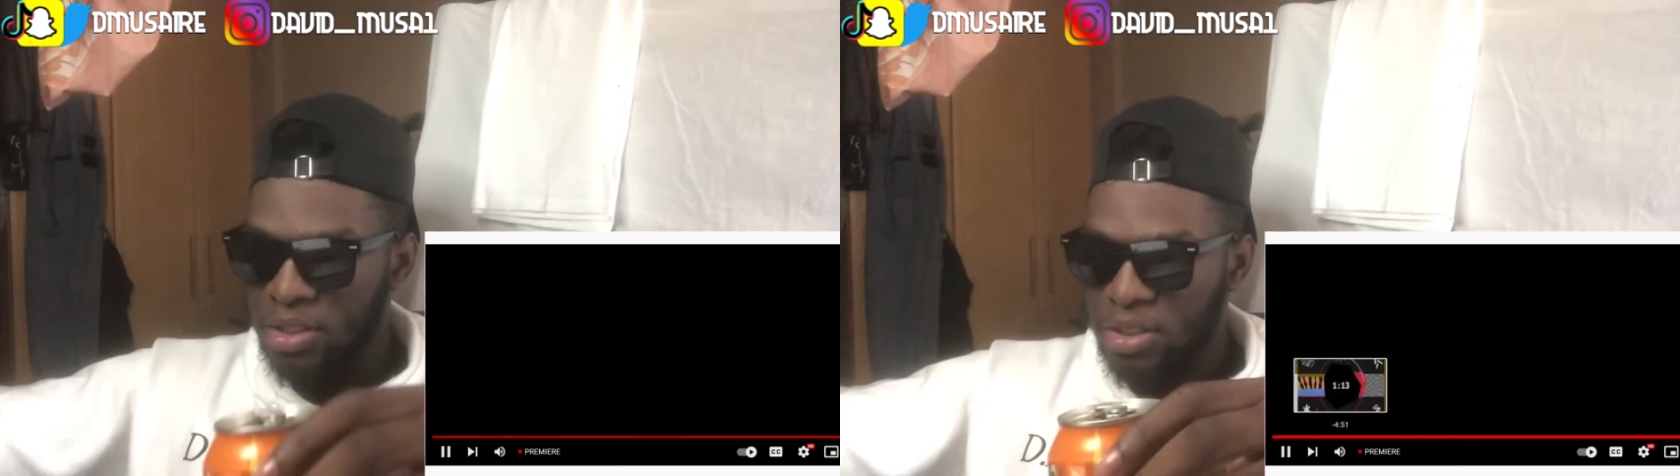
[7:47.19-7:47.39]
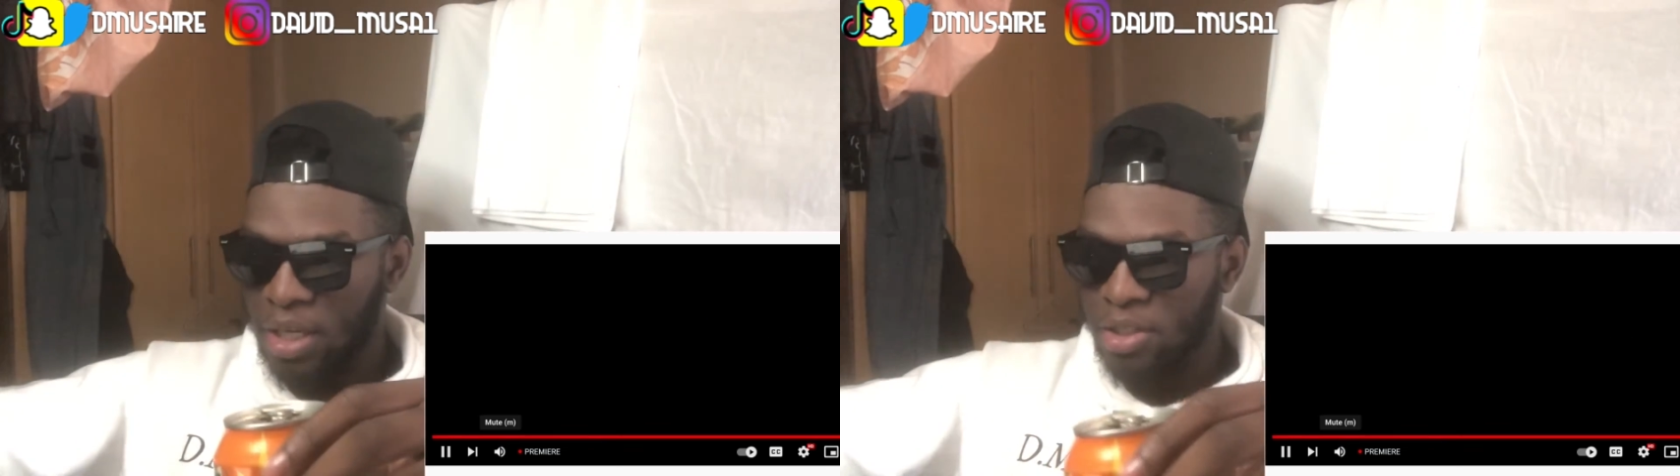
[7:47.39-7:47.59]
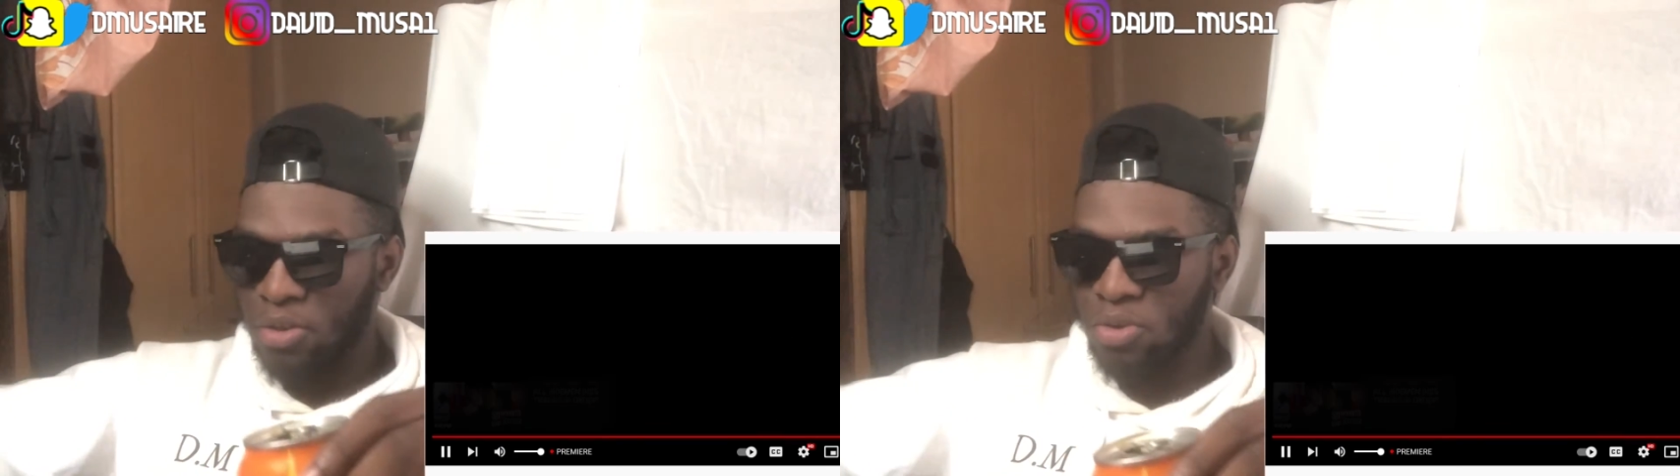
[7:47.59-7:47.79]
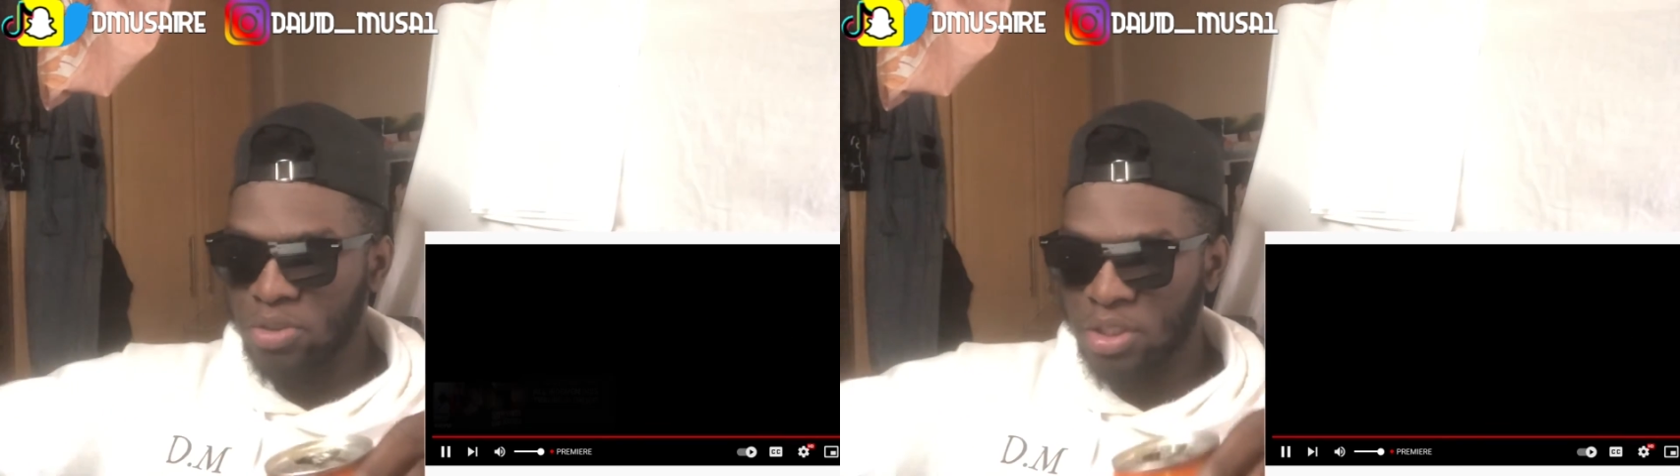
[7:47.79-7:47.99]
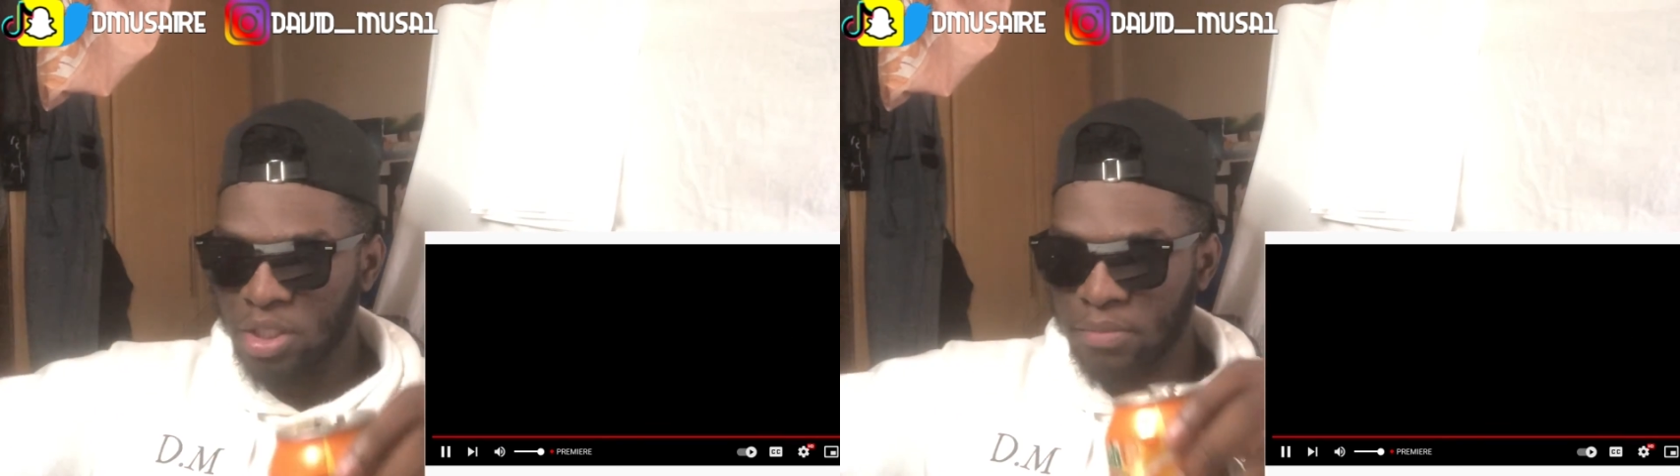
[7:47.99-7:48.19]
shout out the whole
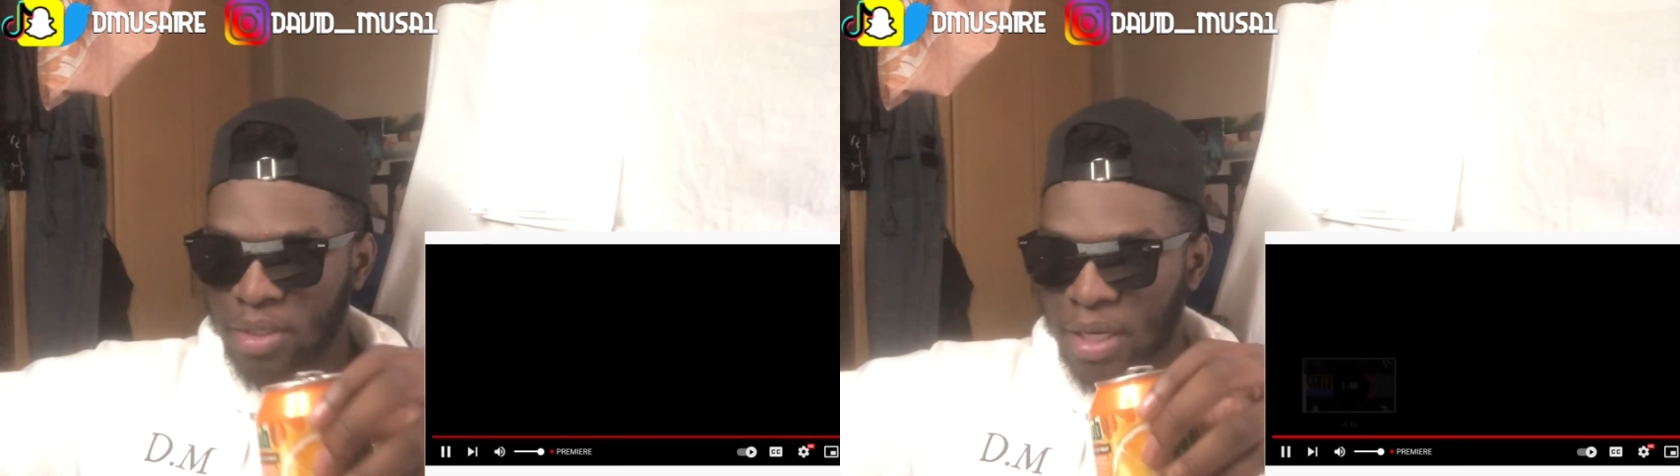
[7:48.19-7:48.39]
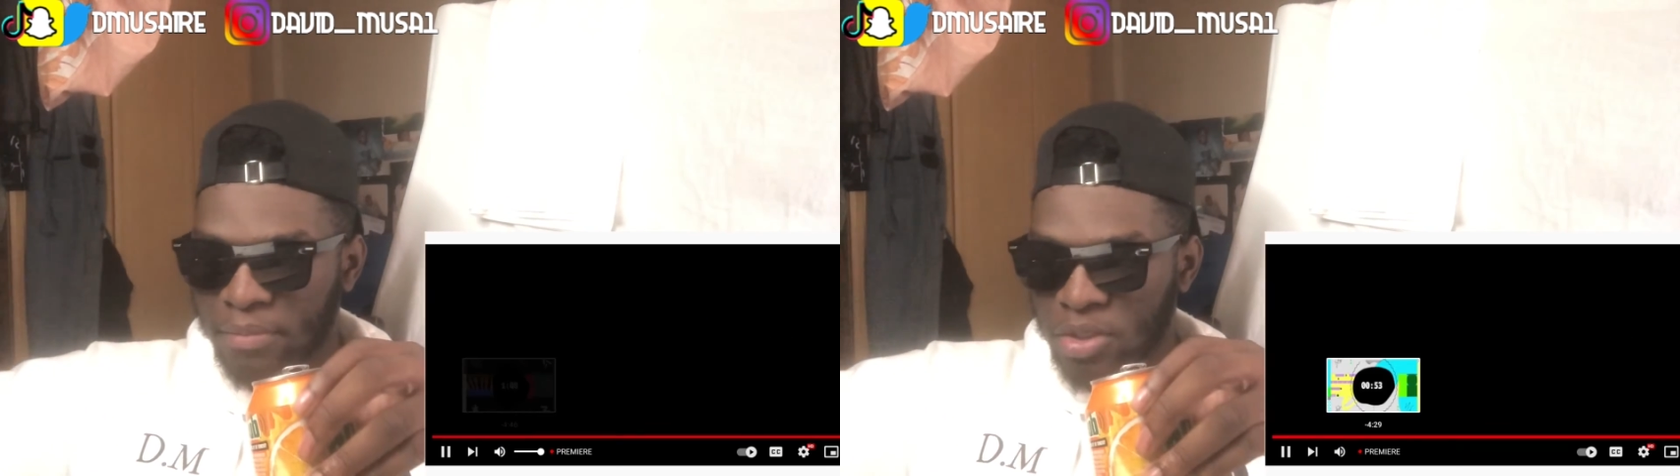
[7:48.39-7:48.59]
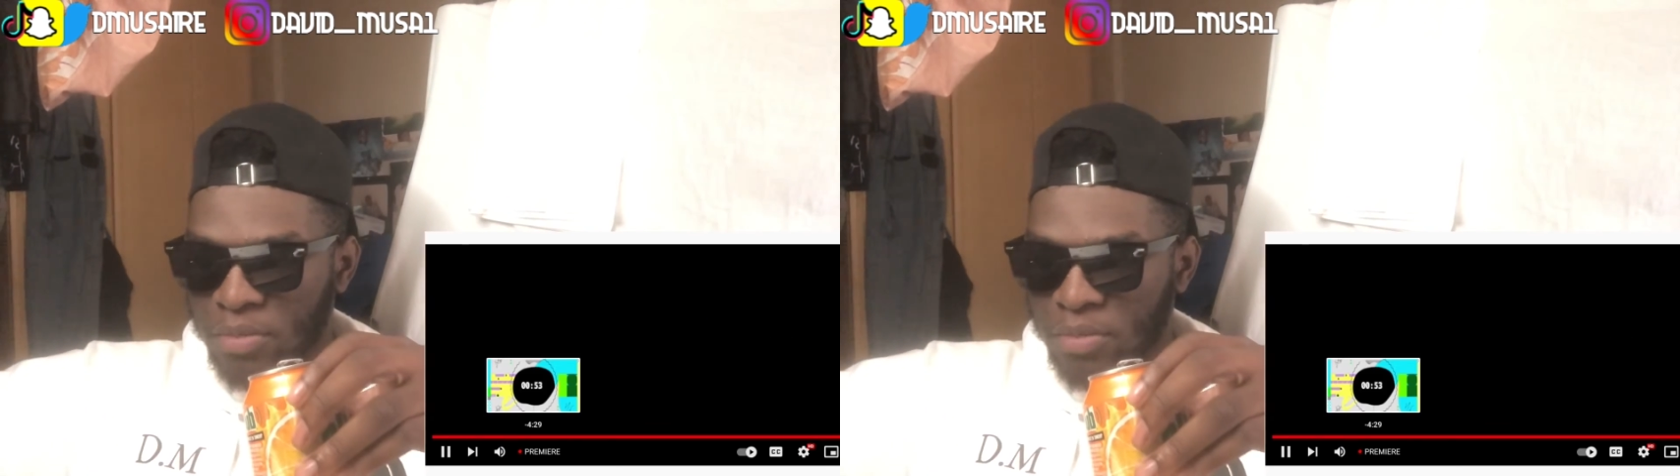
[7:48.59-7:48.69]
team, you know what I mean?